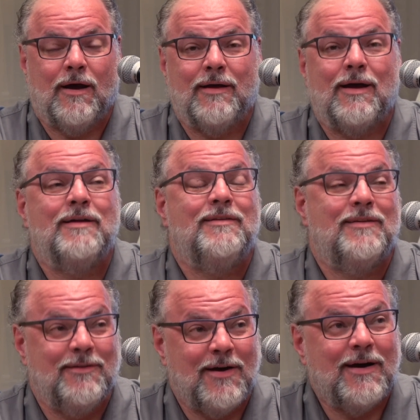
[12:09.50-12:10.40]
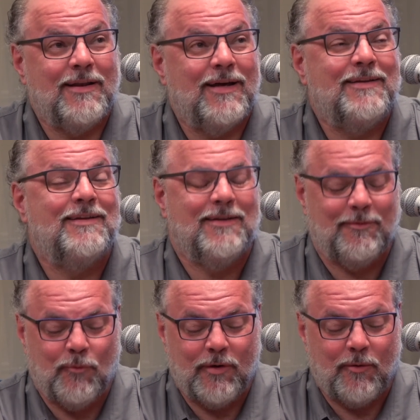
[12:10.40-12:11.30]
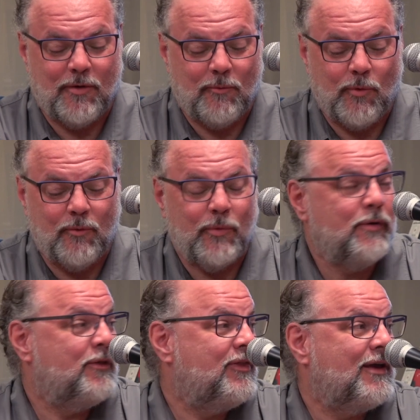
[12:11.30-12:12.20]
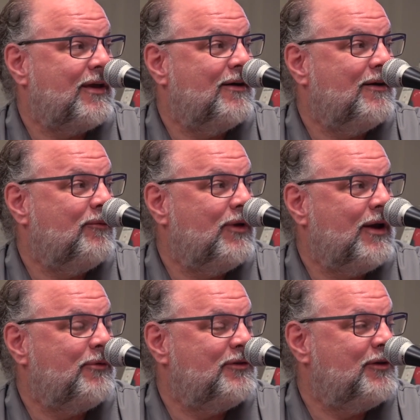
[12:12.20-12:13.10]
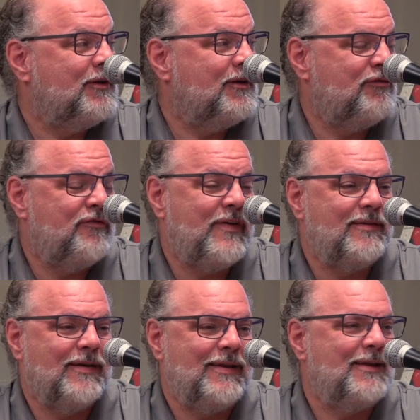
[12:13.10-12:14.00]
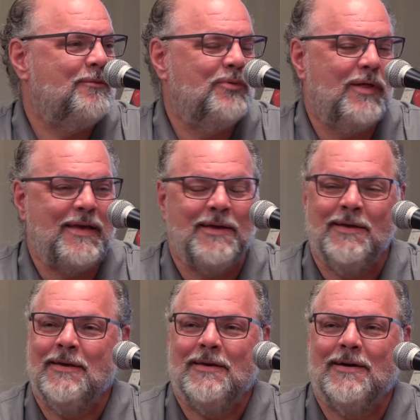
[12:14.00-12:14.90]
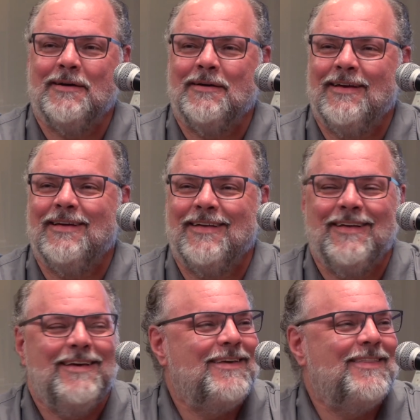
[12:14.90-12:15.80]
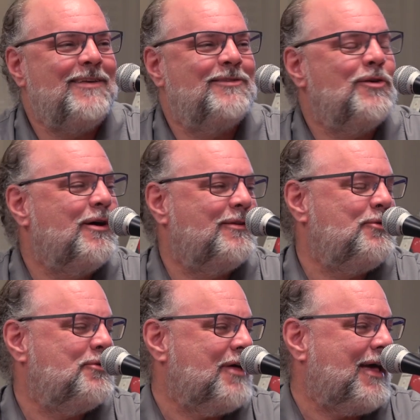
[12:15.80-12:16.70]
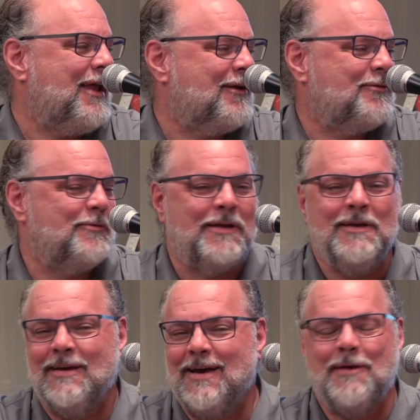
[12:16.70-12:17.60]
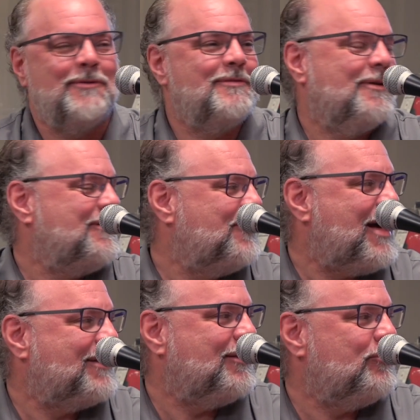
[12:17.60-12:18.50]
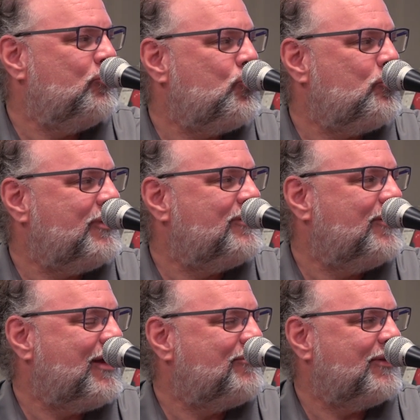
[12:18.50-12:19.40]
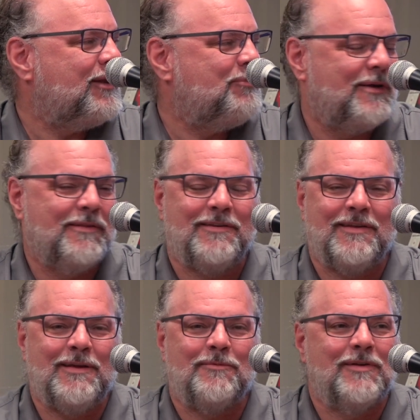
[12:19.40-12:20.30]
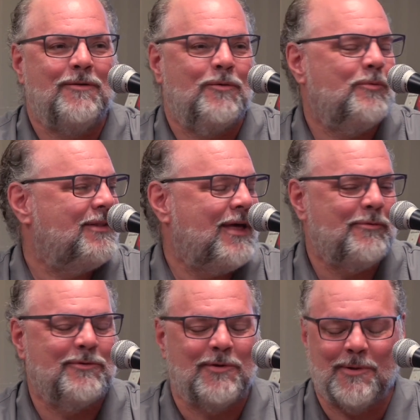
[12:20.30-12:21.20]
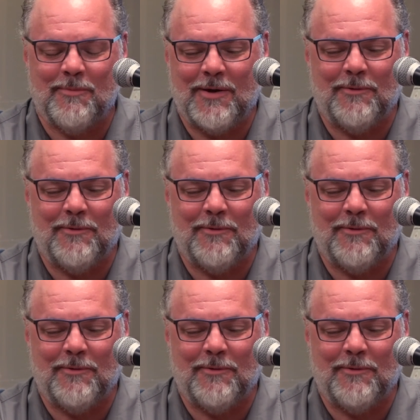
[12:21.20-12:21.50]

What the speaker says: I did not. I did not. What a weird thing. When I was young and fit, I didn't play. Yeah, they saw to that, actually. I was locked in a room until after they picked the teams. I don't know what that was all